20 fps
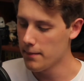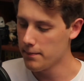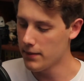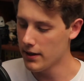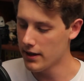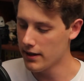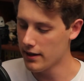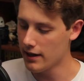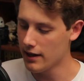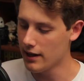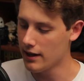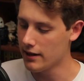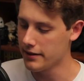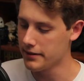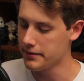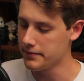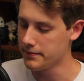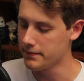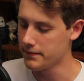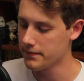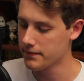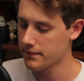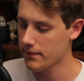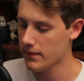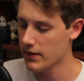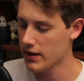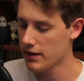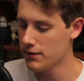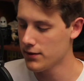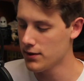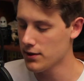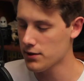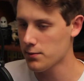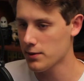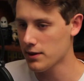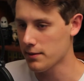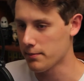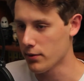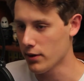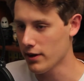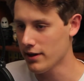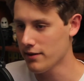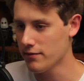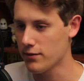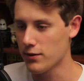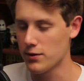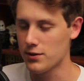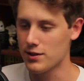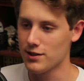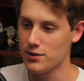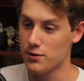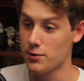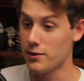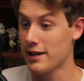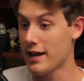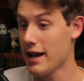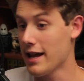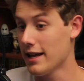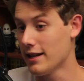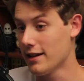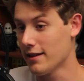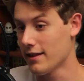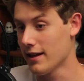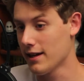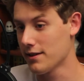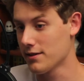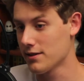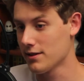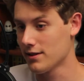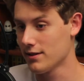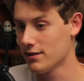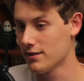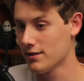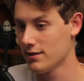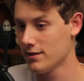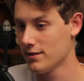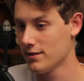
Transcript: But if you just want the brain frozen, it's only $80,000.